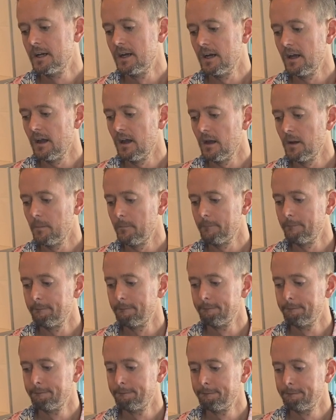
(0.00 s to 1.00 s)

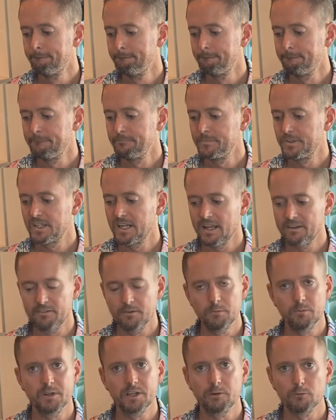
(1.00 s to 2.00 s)
You can have
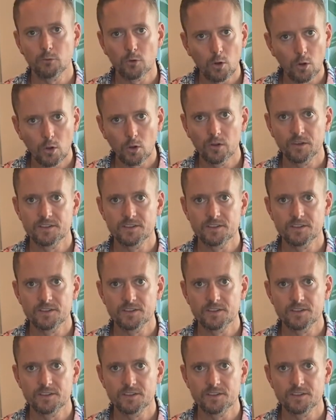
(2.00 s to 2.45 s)
everybody roll